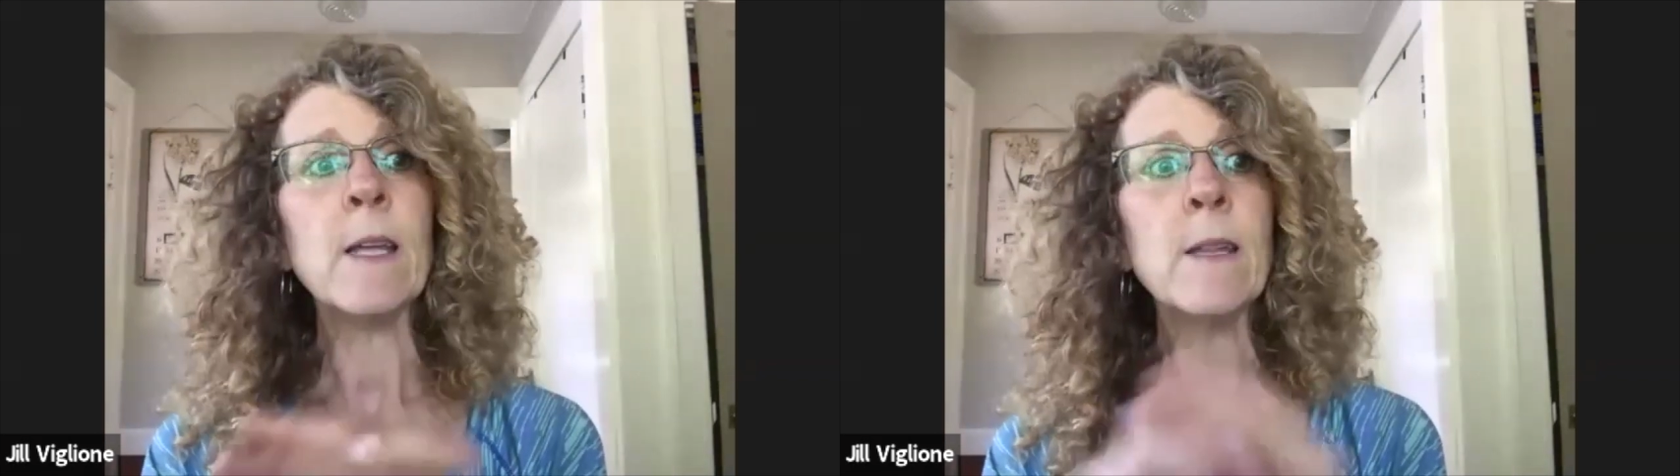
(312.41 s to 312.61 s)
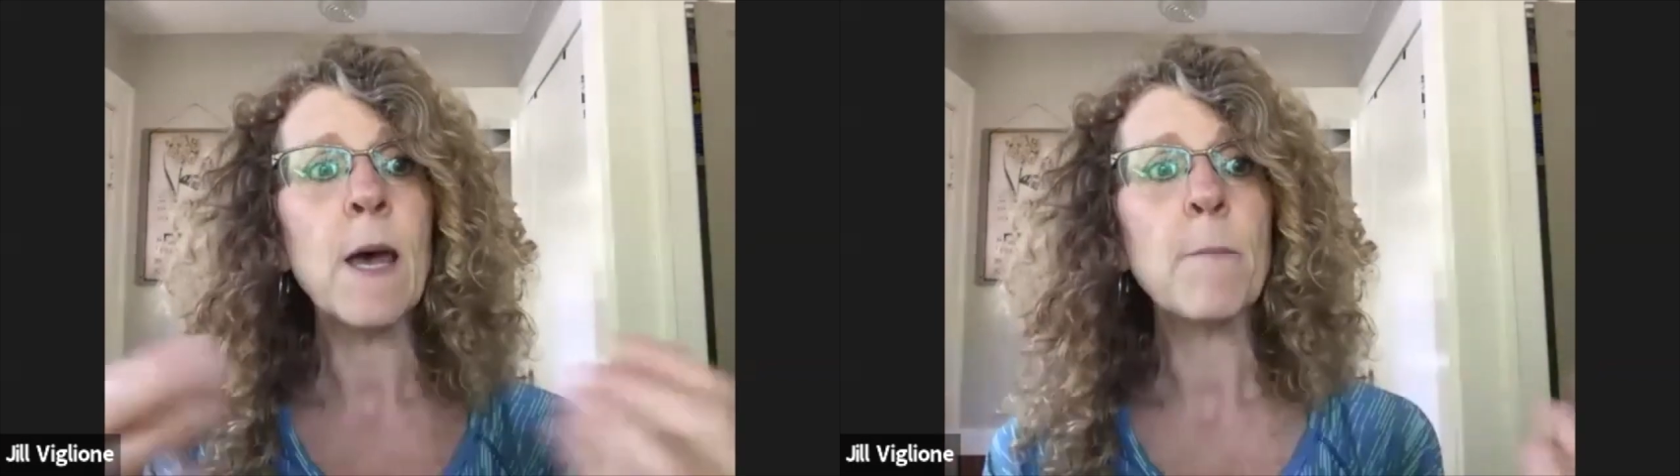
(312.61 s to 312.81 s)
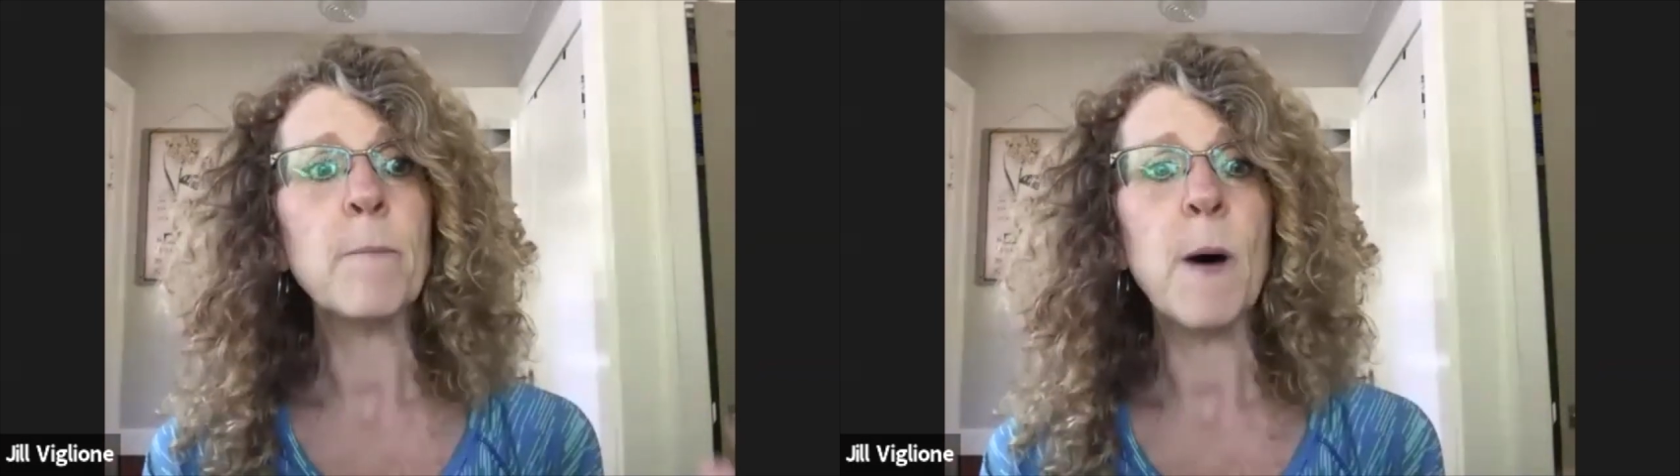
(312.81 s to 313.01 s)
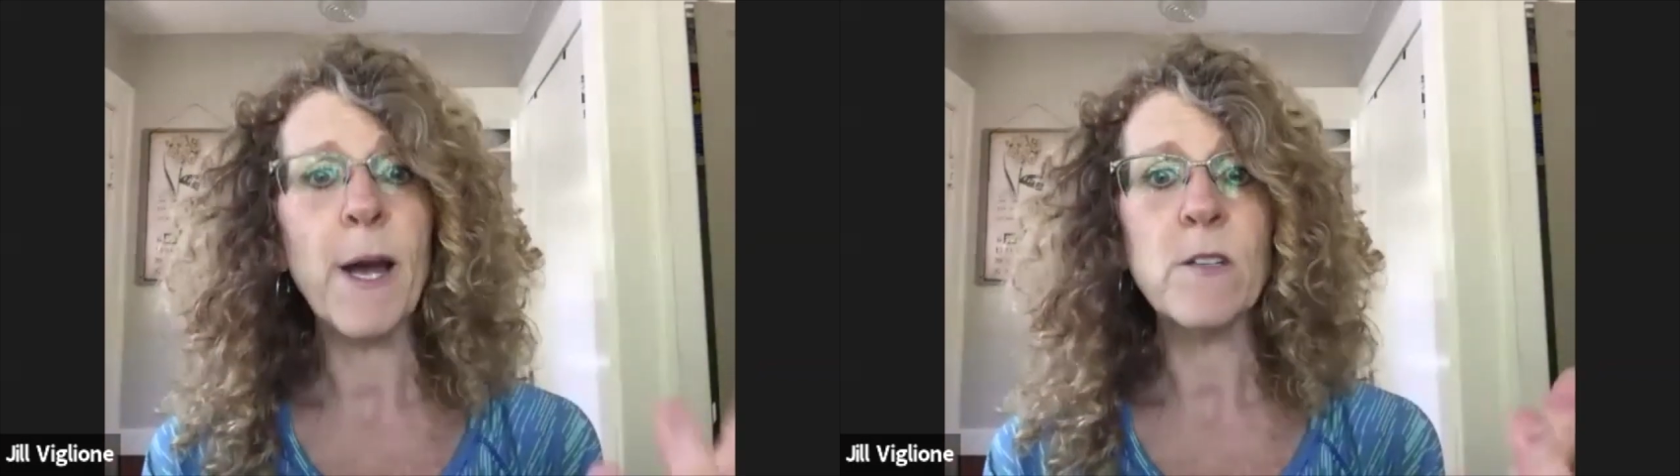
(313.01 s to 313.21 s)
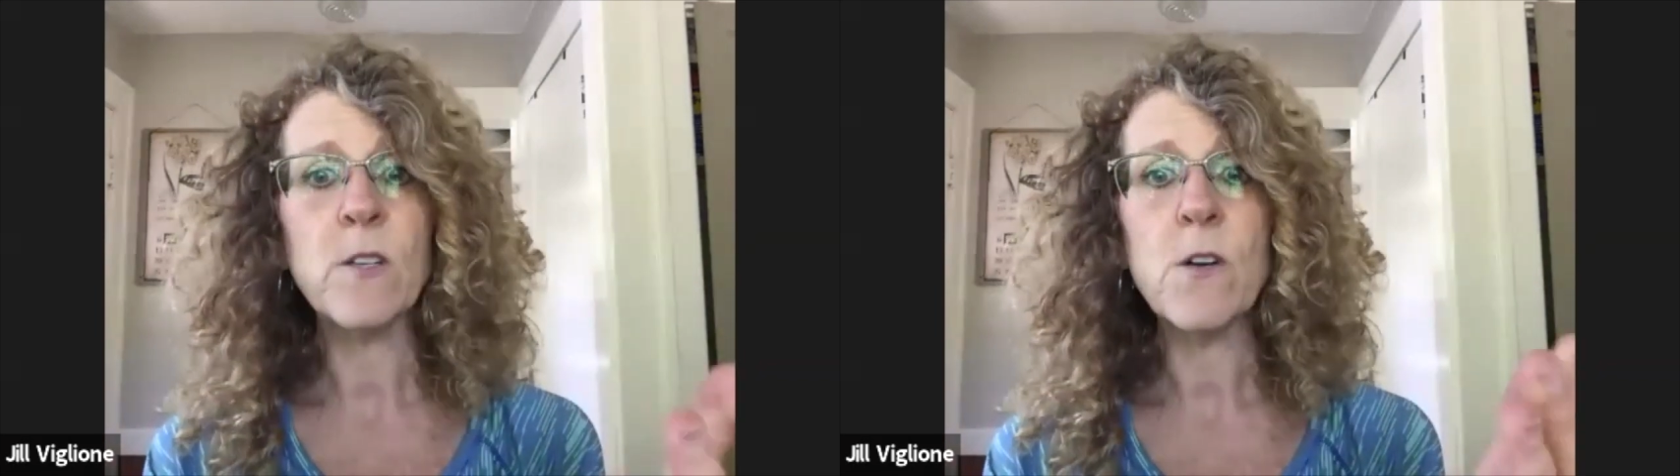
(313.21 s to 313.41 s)
And in
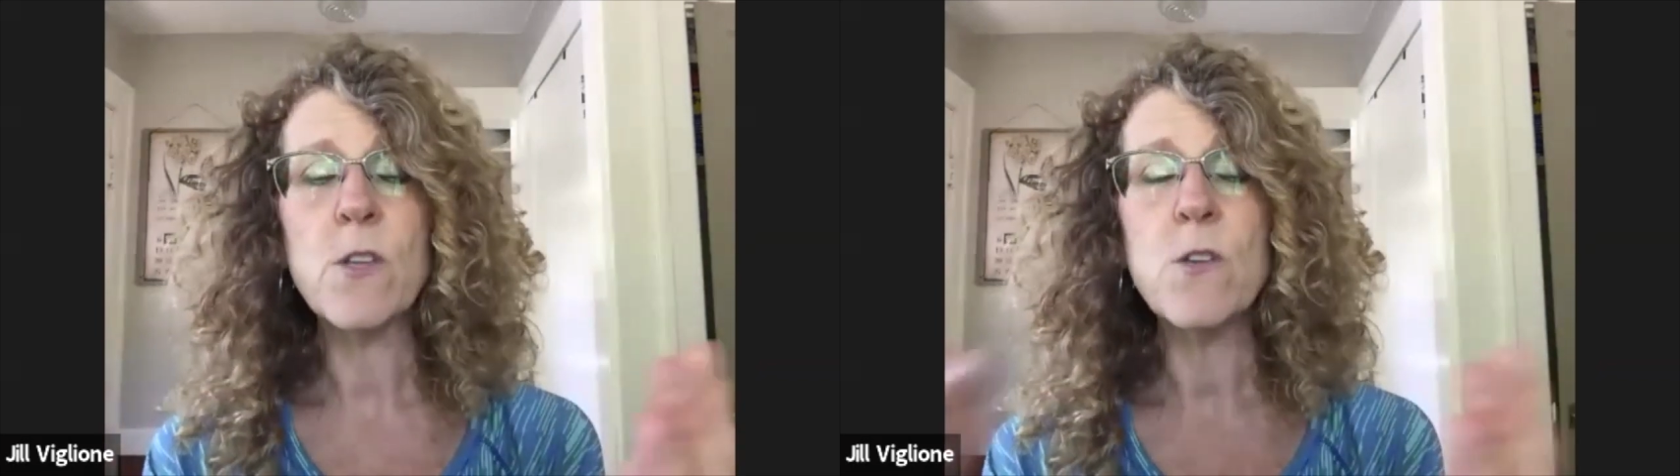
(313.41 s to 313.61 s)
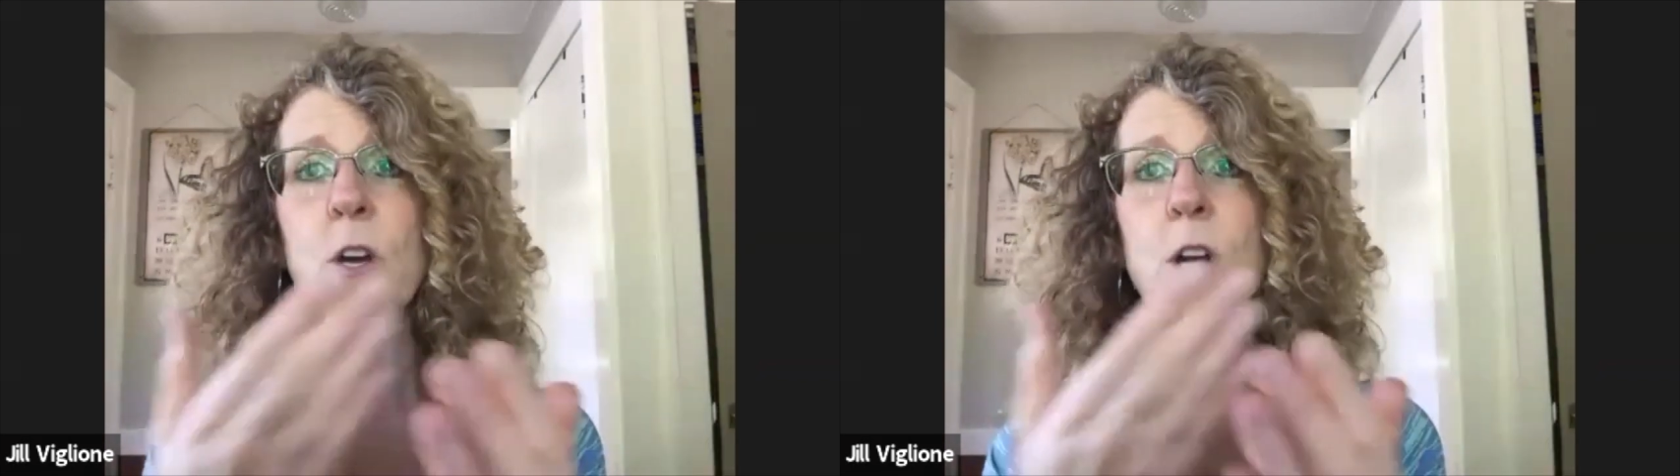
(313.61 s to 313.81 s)
that binder,